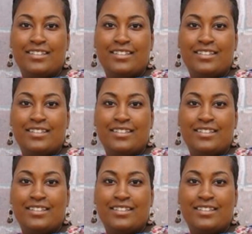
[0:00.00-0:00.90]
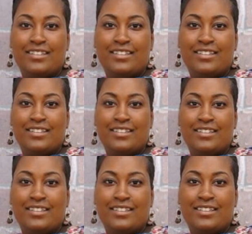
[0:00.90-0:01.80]

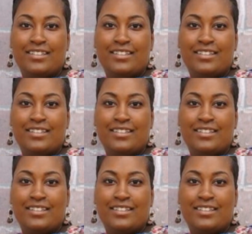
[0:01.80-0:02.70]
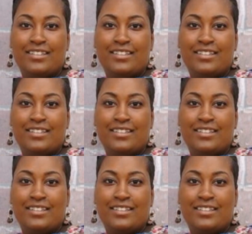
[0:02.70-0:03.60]

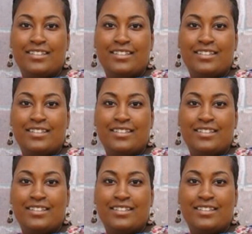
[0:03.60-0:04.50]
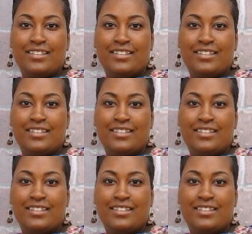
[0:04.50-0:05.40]

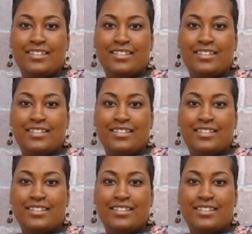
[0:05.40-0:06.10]
(no lip movement)